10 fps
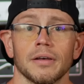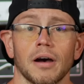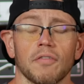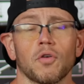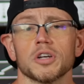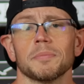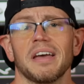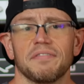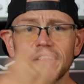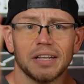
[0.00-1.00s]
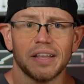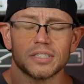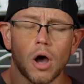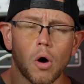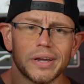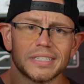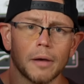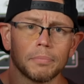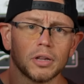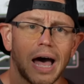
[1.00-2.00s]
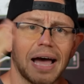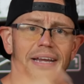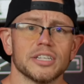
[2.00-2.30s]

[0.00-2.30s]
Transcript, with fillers: Of course, my affiliate links always apply.